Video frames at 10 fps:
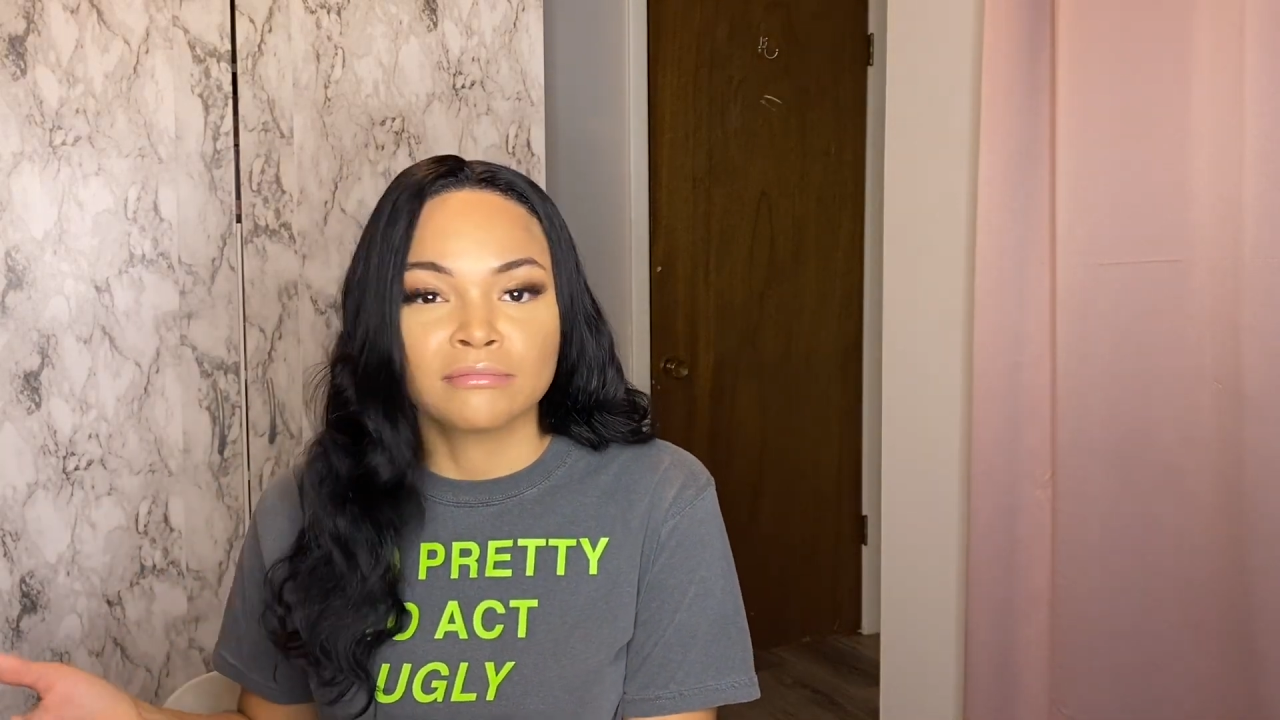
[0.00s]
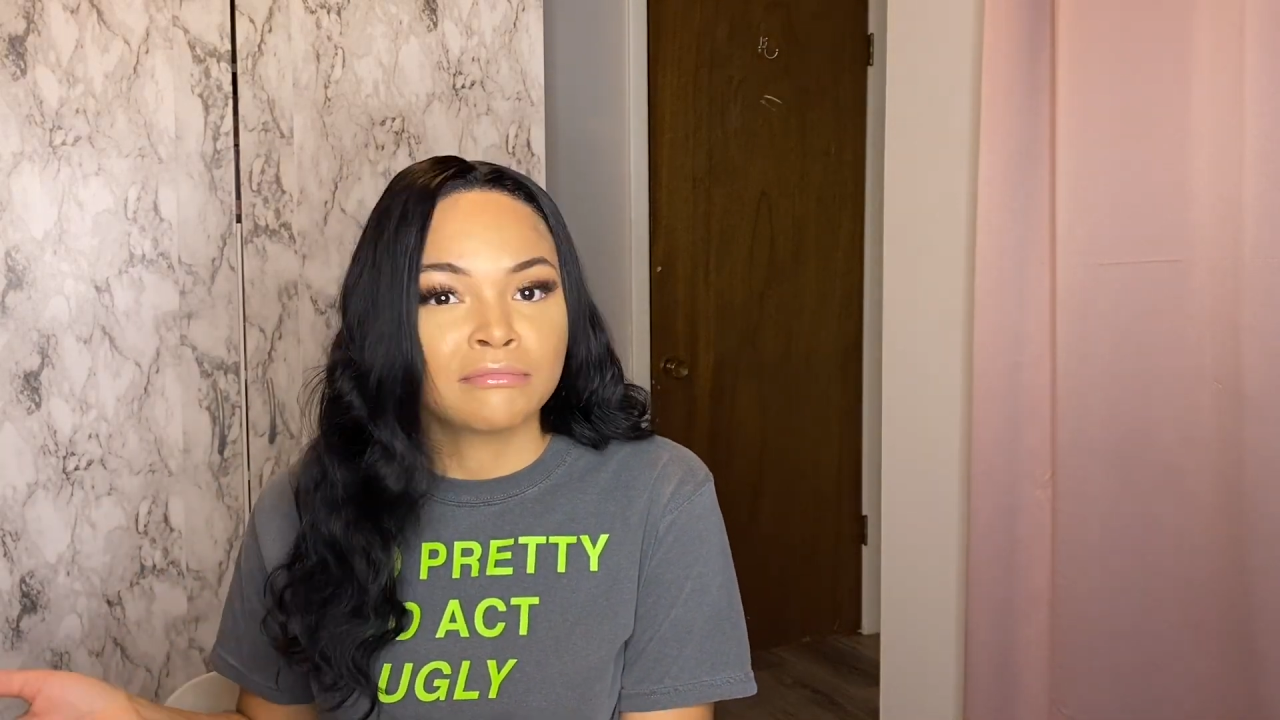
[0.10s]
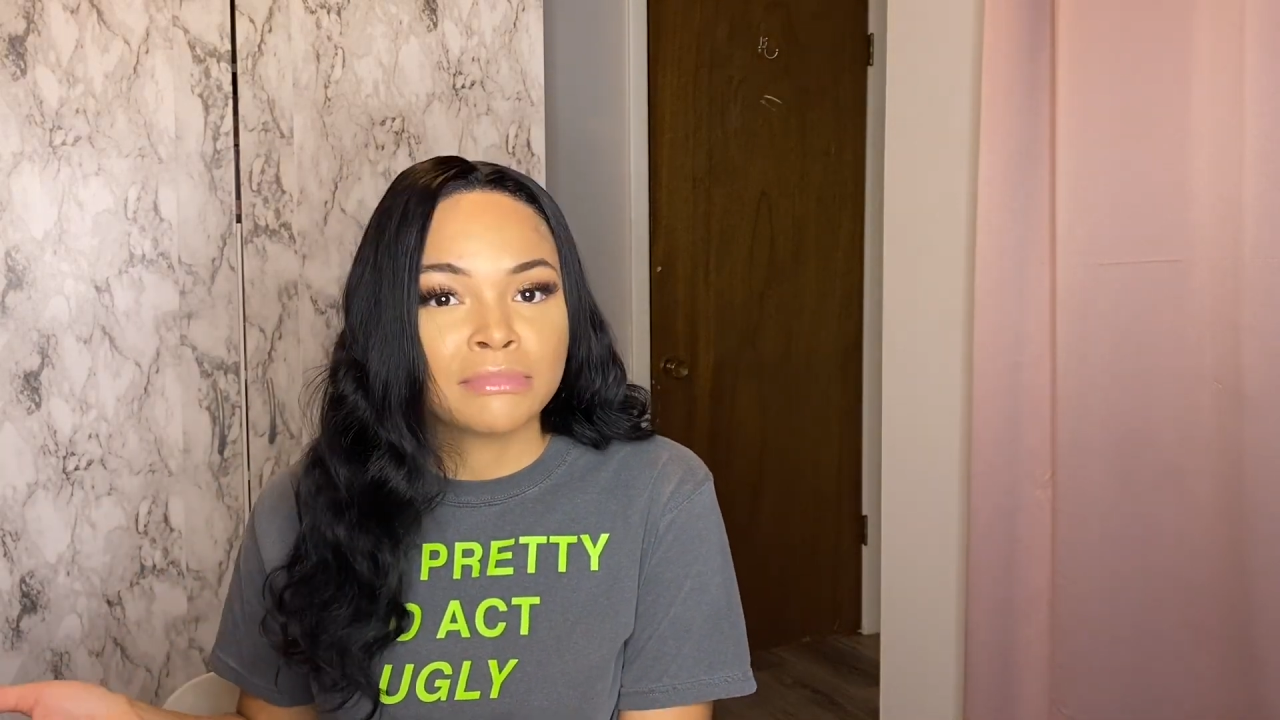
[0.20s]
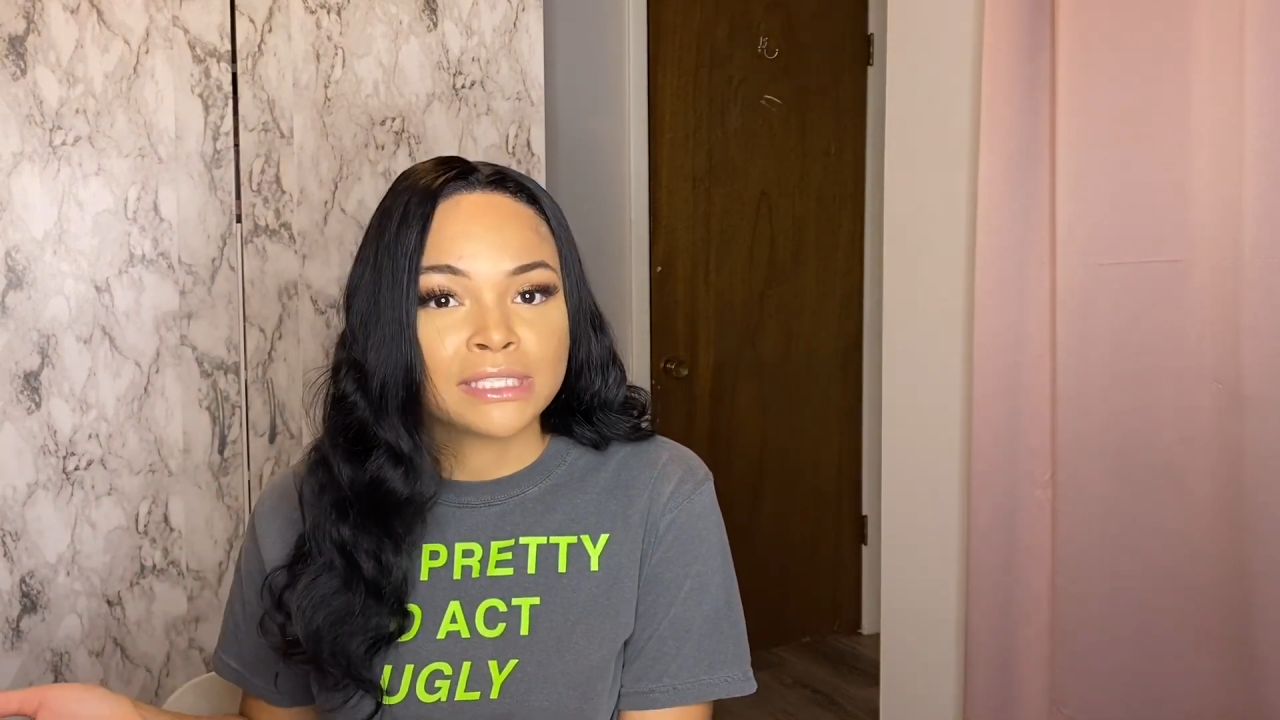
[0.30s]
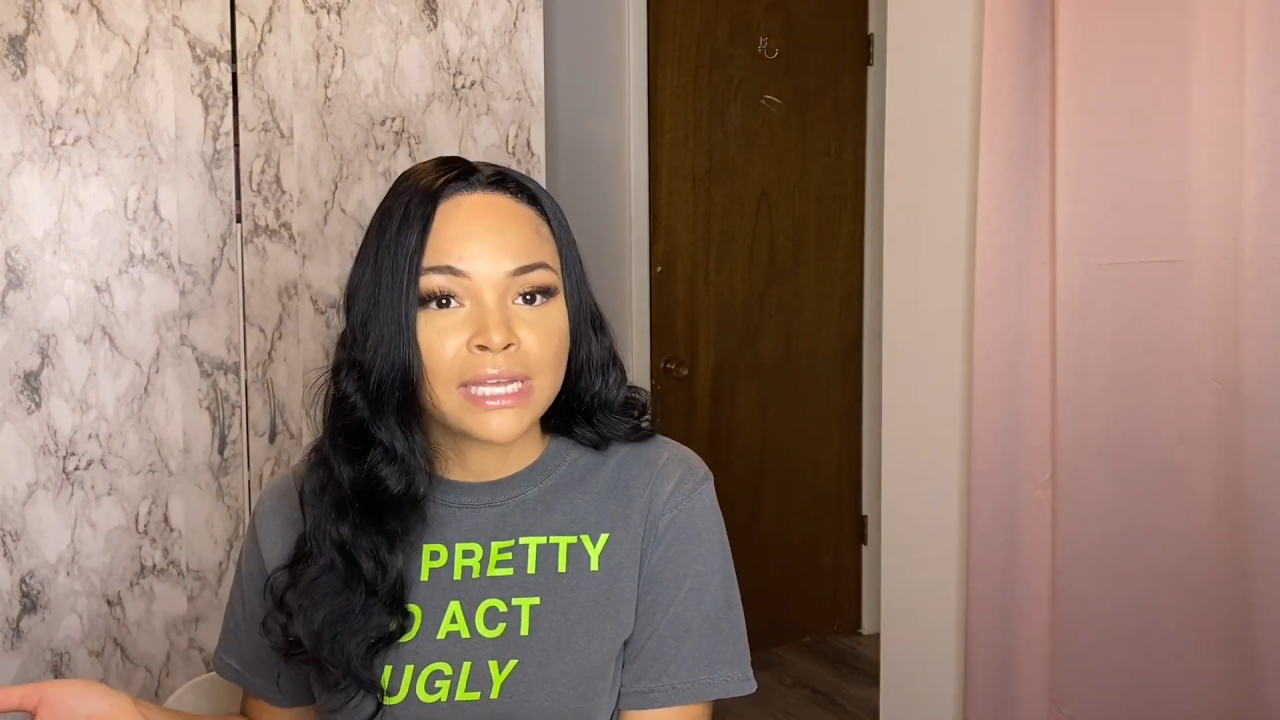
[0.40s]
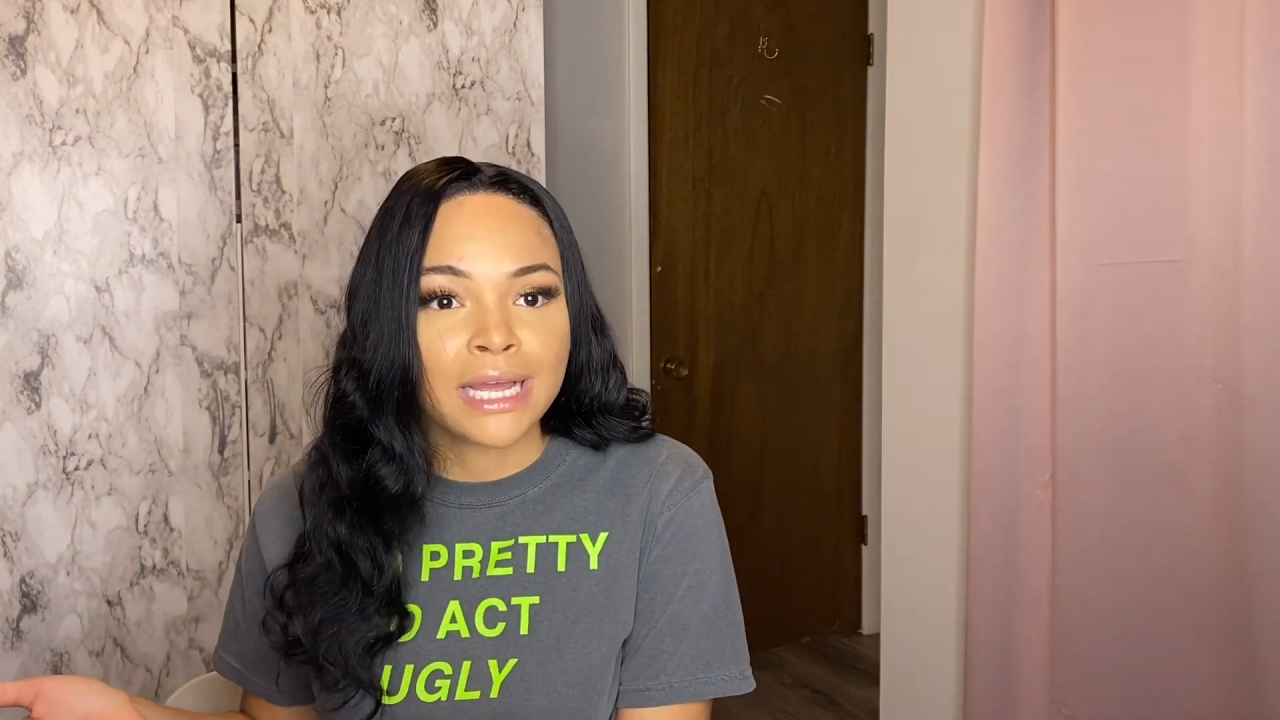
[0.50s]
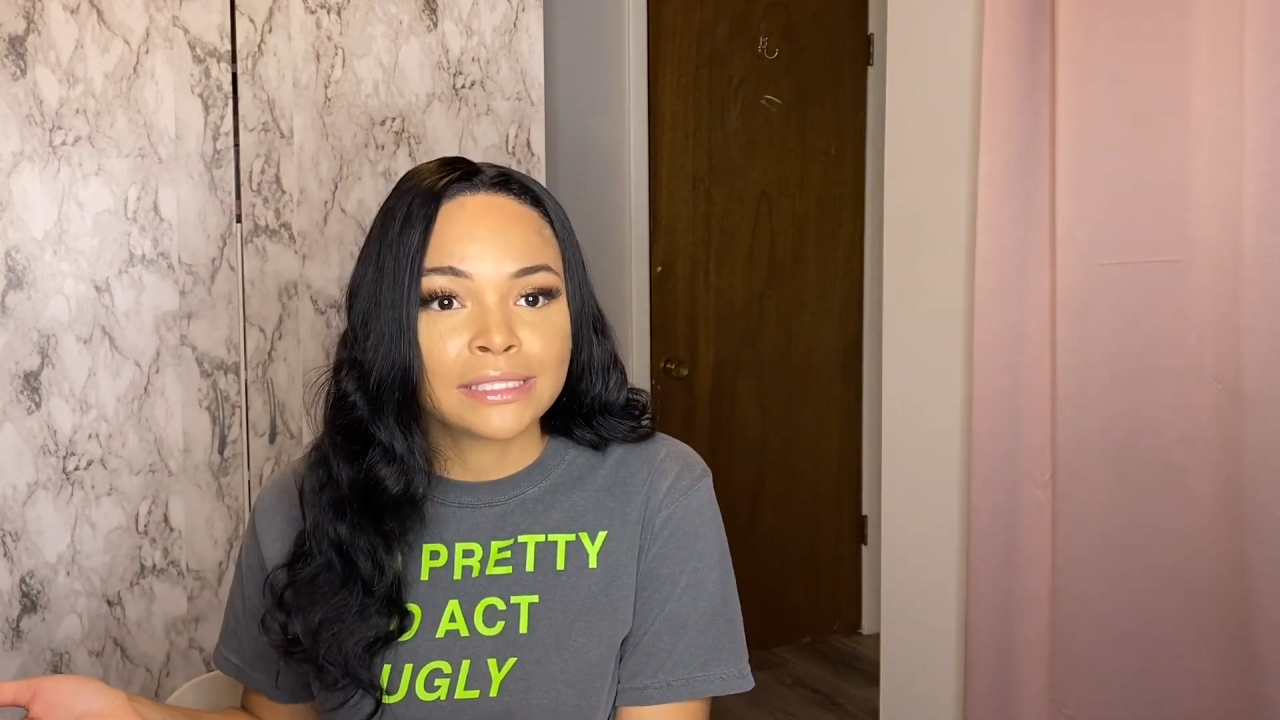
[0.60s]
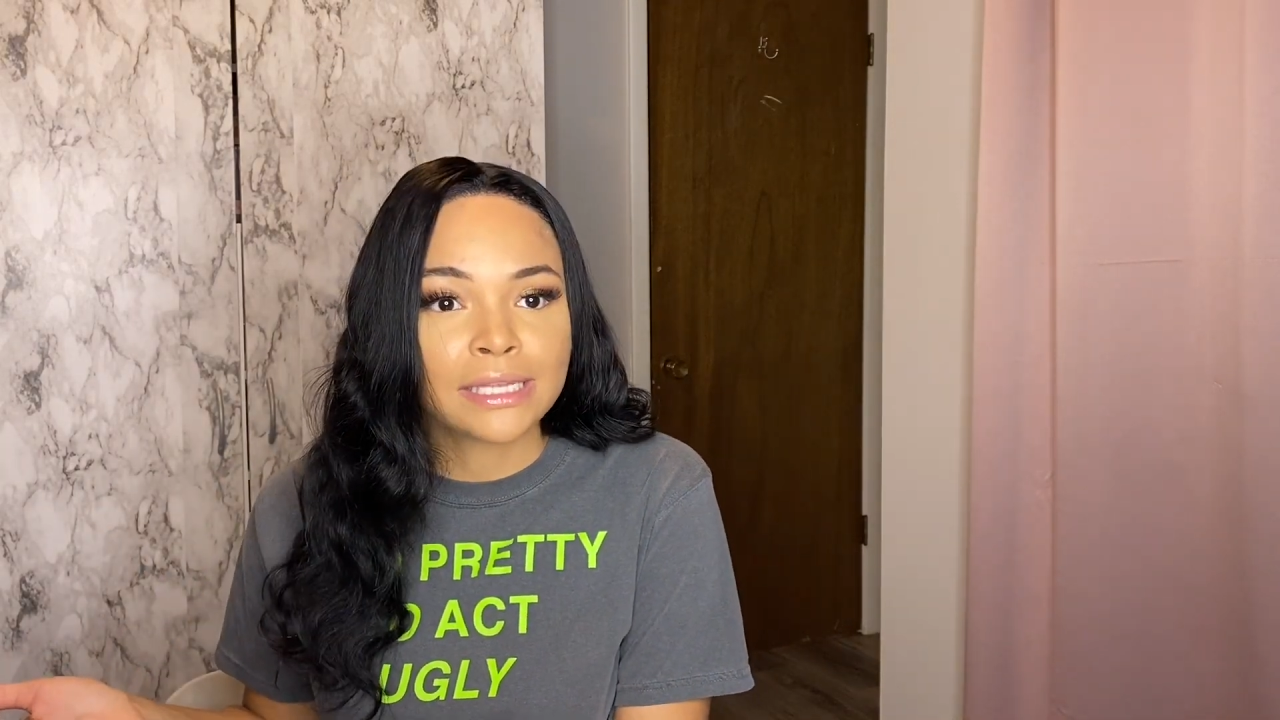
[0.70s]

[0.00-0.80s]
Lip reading: besides